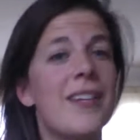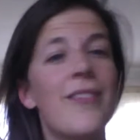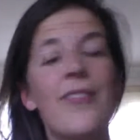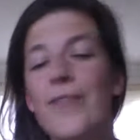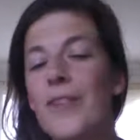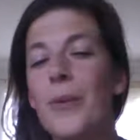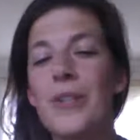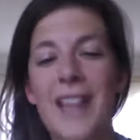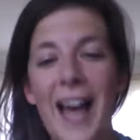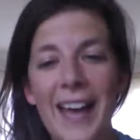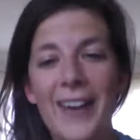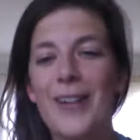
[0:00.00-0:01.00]
Even if you were
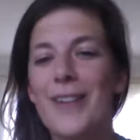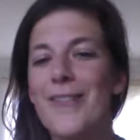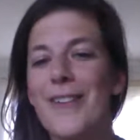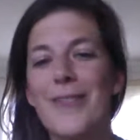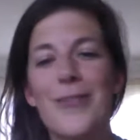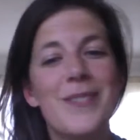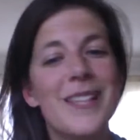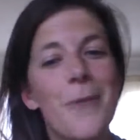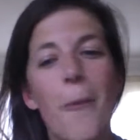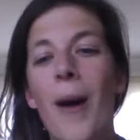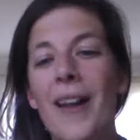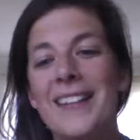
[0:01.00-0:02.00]
tired, even if you
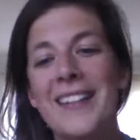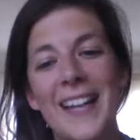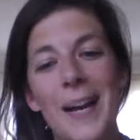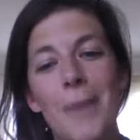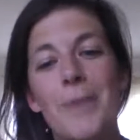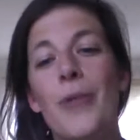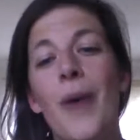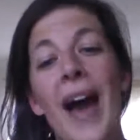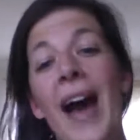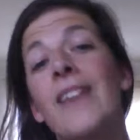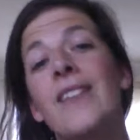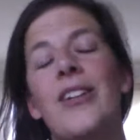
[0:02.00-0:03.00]
didn't want to get up, you
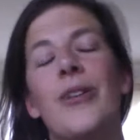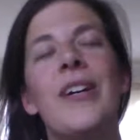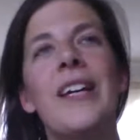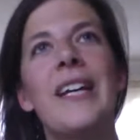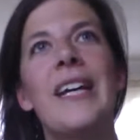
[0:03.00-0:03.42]
had to.